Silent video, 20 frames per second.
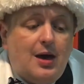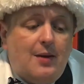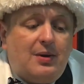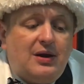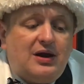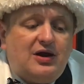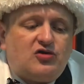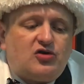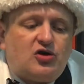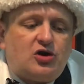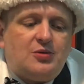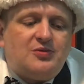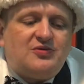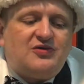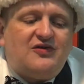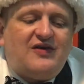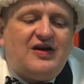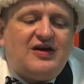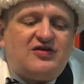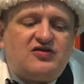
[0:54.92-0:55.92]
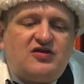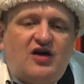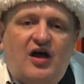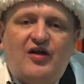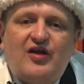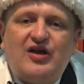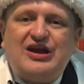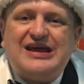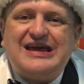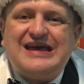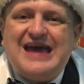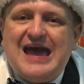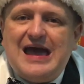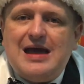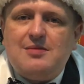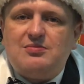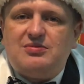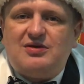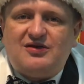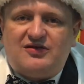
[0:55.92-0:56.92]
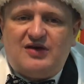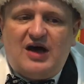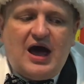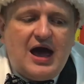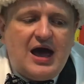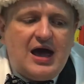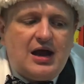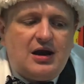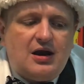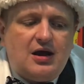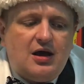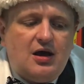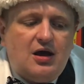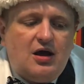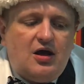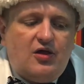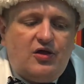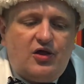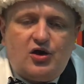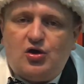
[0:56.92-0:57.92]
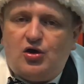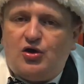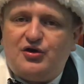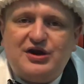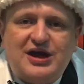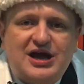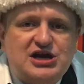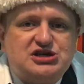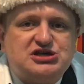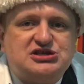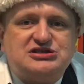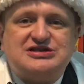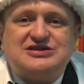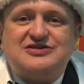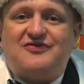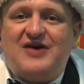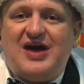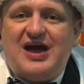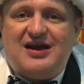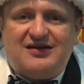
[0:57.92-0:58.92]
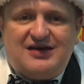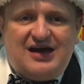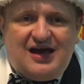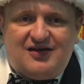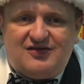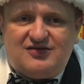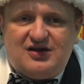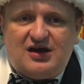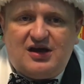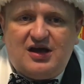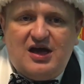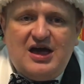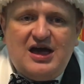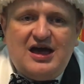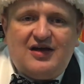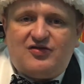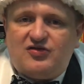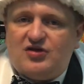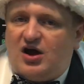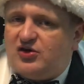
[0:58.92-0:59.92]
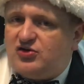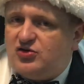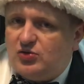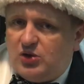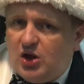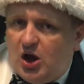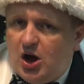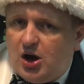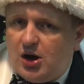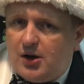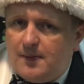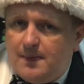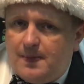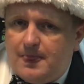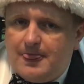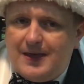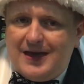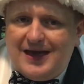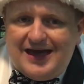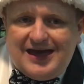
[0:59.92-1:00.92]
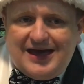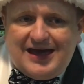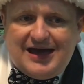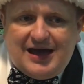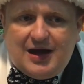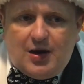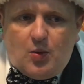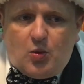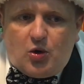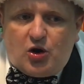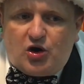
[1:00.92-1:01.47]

But in terms of a solid game design, the Golden Ages is fantastic. It's not too long. It